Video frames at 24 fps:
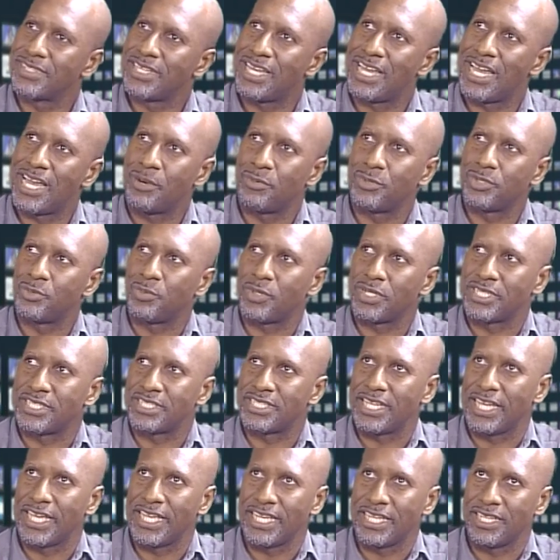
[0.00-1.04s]
how would one
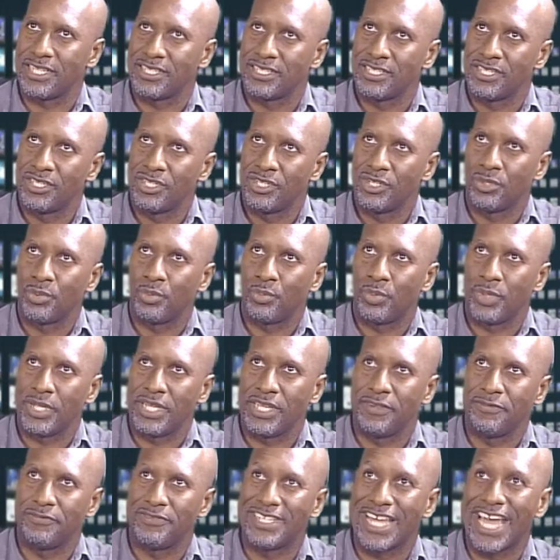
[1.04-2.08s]
say,
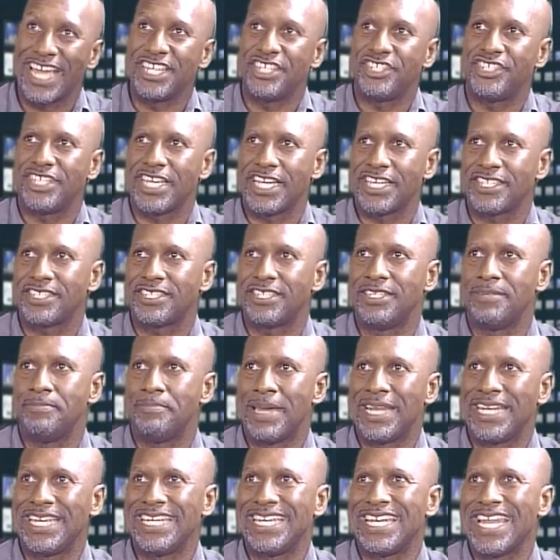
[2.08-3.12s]
we've digested
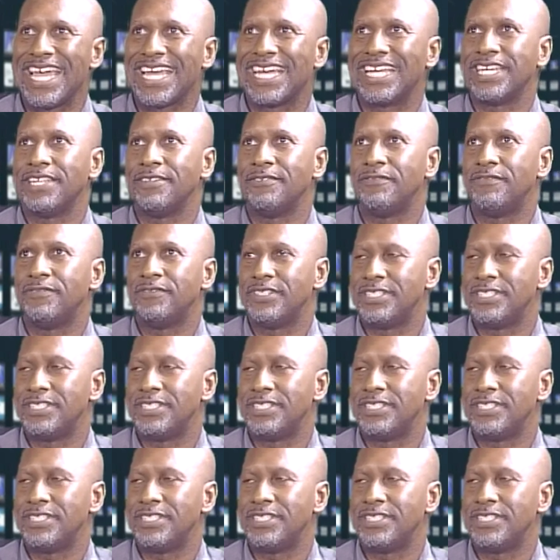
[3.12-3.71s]
many negative